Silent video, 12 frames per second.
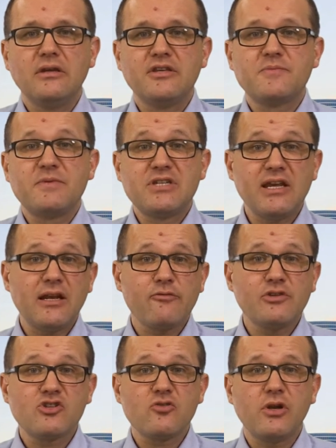This particular
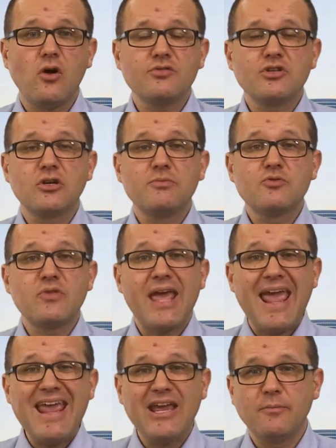instrument also comes with
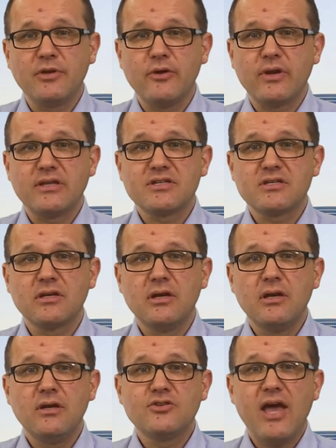income units,
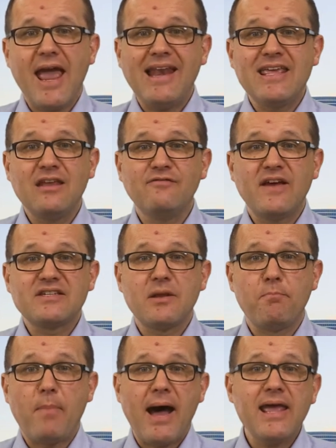so any investor
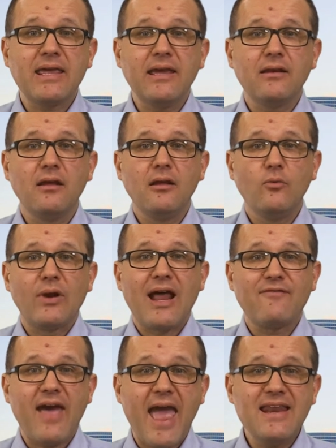buying it will
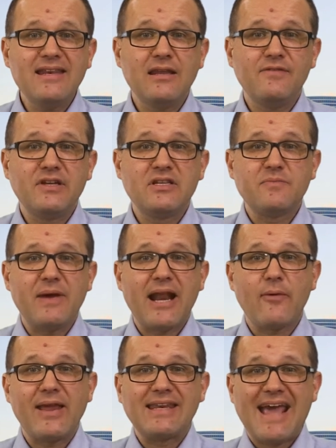have any dividends paid
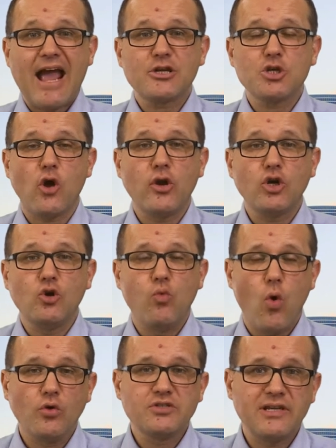out in cash on a
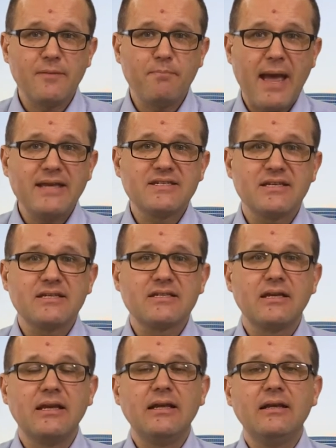quarterly
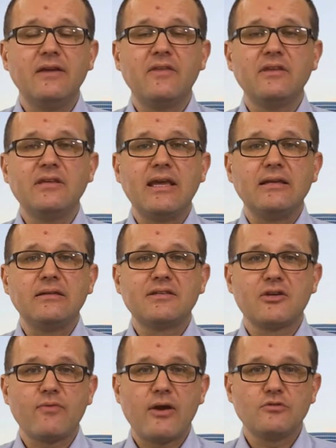basis, and the yield
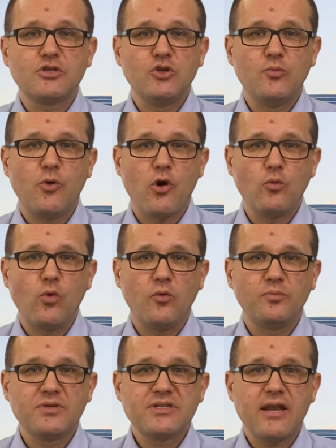is around
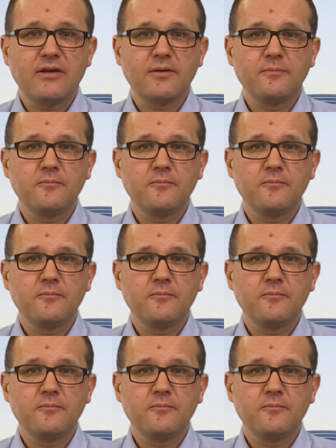2.1%.